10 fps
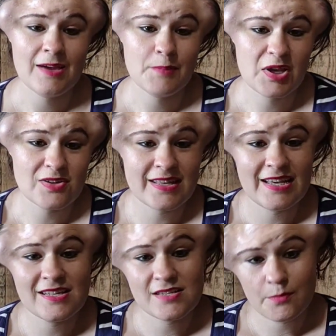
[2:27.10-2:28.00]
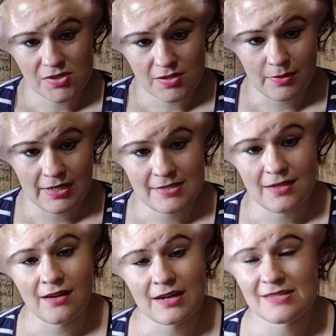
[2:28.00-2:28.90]
because there is a possibility,
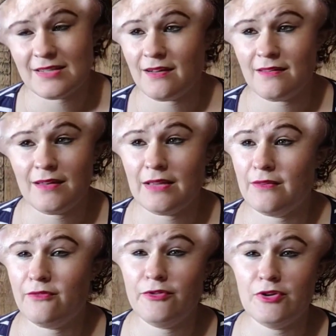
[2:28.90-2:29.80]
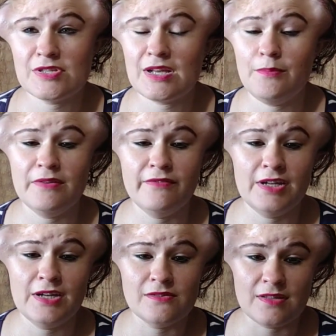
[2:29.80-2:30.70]
like I said, I think in the first couple of
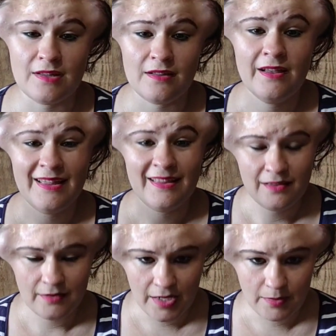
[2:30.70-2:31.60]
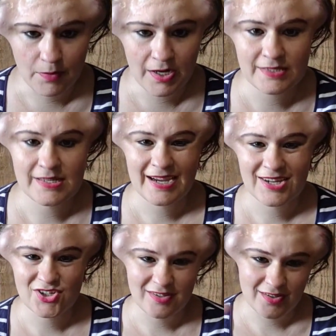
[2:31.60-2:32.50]
videos, that it might
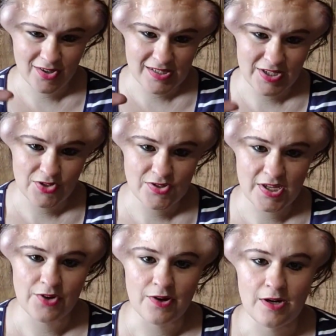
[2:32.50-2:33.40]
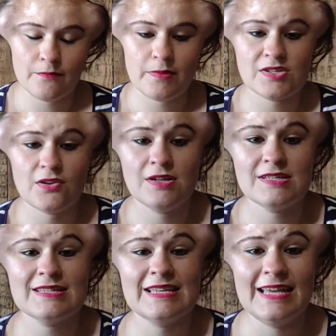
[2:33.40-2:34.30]
actually continue tearing. But as long as
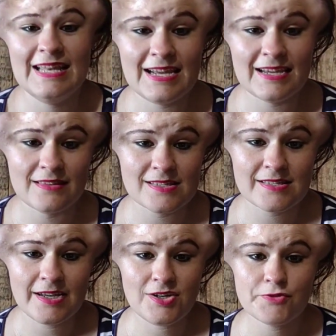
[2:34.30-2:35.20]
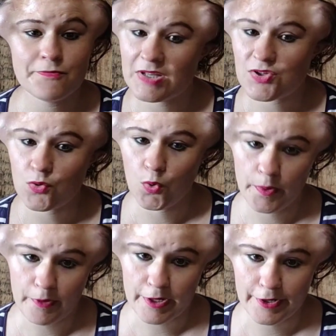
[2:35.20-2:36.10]
it's healing at this stage, that's all we
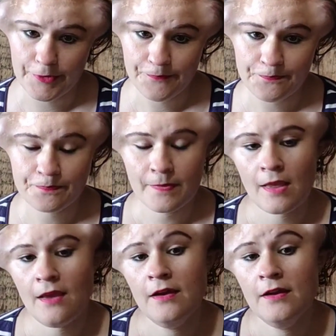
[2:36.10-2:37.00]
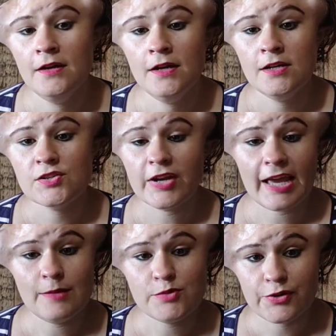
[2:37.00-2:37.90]
want to know. So I
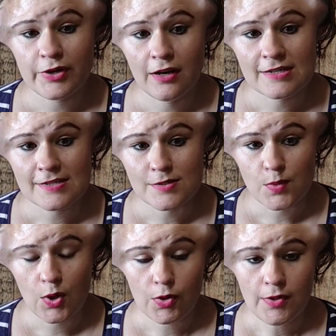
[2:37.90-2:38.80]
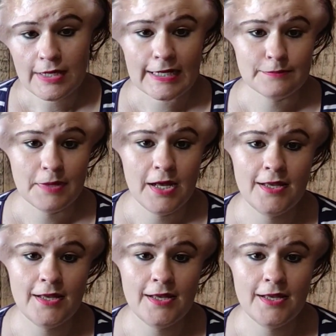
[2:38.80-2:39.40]
came to realize as well, I'm